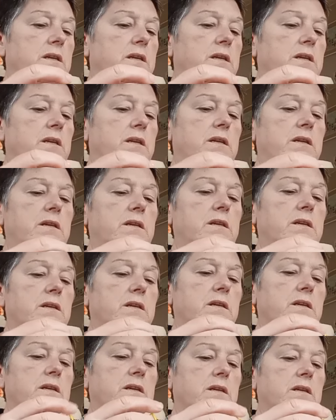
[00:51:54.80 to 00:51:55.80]
in,
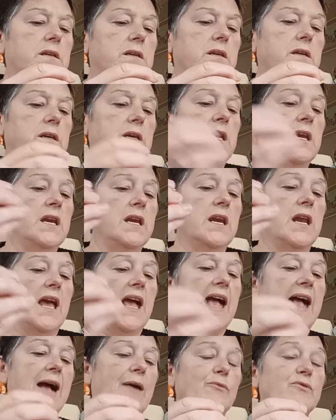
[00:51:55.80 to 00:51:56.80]
in,
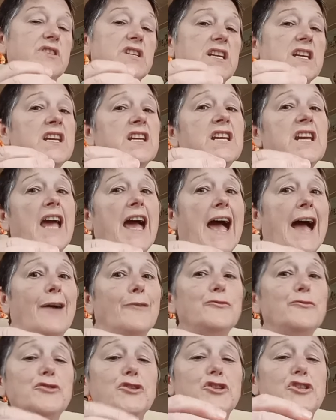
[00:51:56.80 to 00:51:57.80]
out, in,
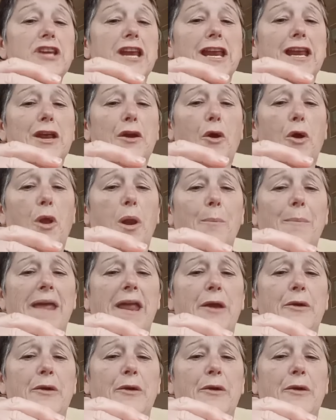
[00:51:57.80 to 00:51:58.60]
out. You shake it all about.